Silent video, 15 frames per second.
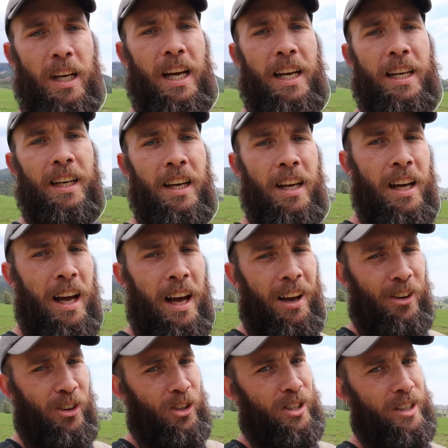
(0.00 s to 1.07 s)
again.
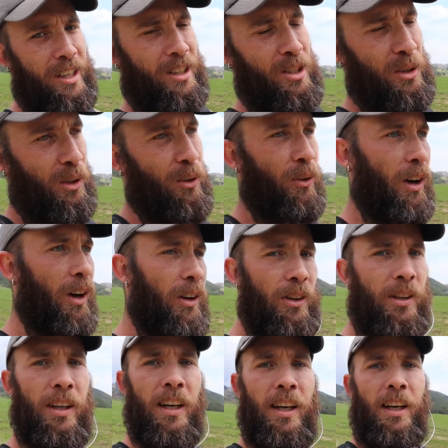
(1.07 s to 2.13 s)
I gotta stick to the
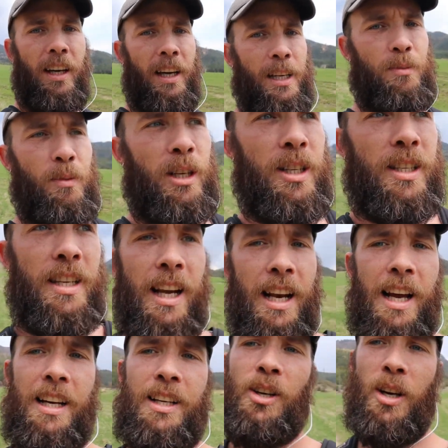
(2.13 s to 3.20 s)
road. As much as I
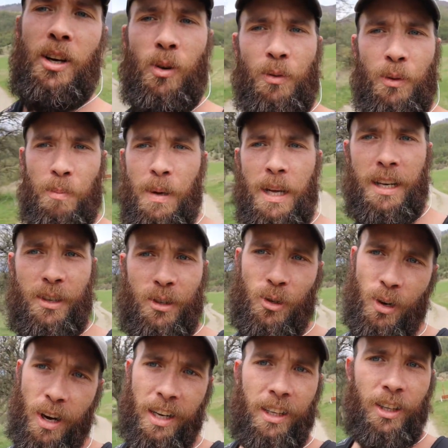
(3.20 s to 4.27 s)
like going off the beaten
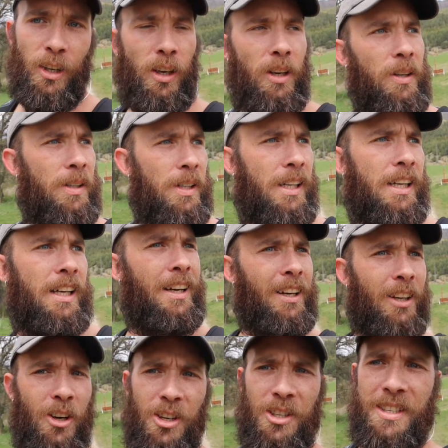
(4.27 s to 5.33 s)
track, you know,
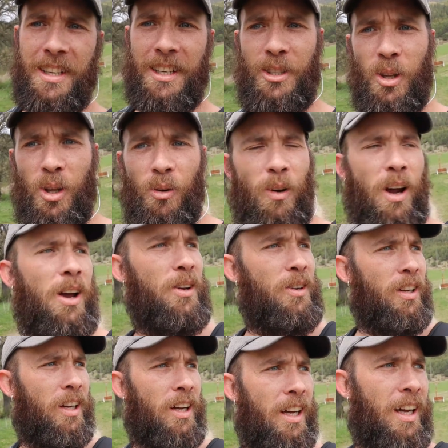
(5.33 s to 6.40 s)
gotta stick to the
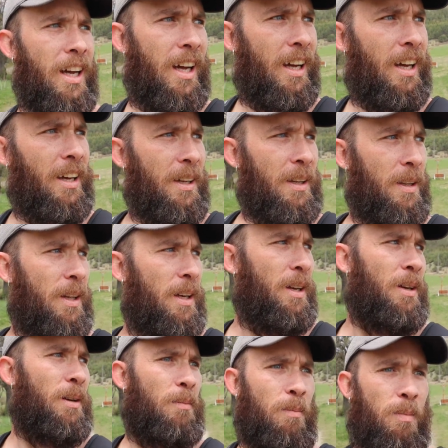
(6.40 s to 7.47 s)
road.
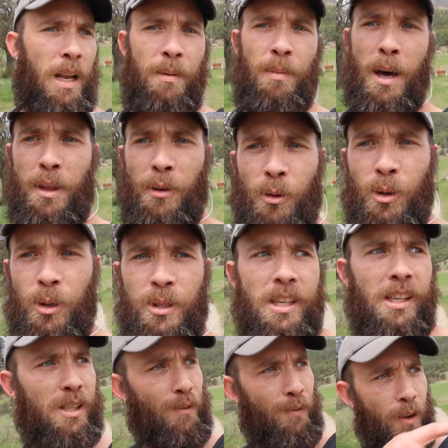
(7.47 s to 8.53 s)
Play by the rules,
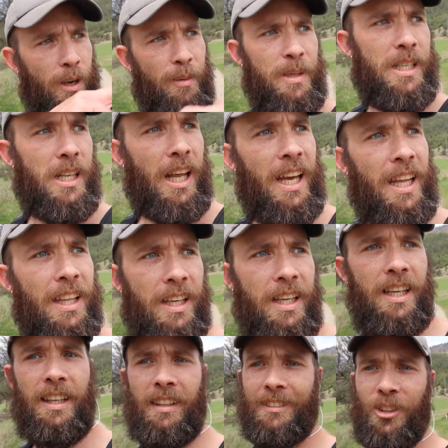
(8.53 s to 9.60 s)
that's a farmer's land
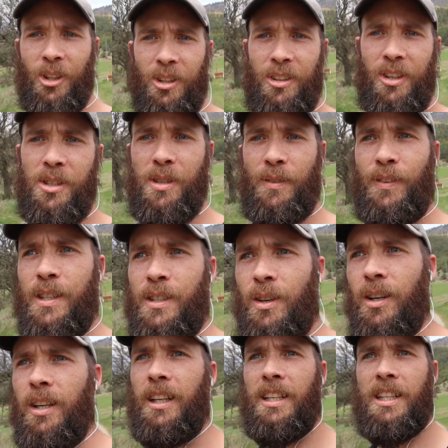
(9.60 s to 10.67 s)
there, and God knows if he's
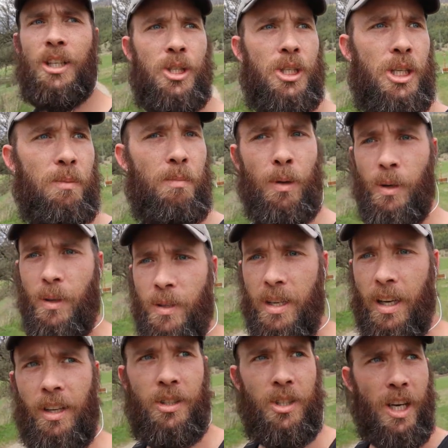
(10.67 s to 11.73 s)
got any dodgy
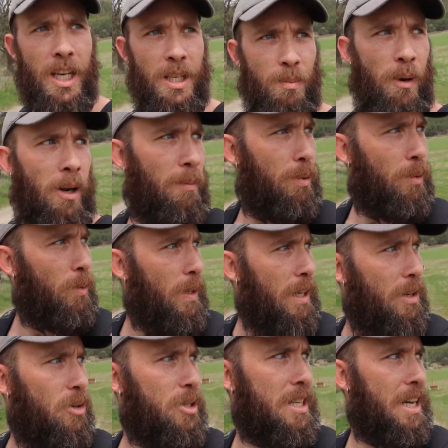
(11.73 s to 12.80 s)
bulls. I got chased by a bull
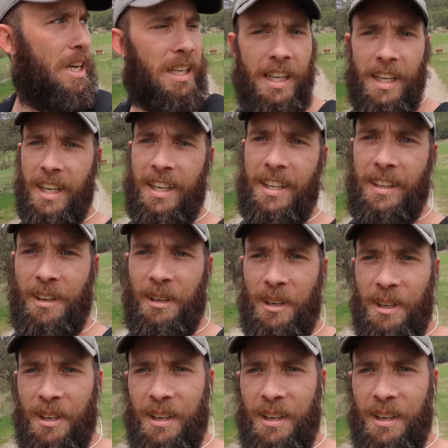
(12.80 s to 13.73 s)
when I was younger, and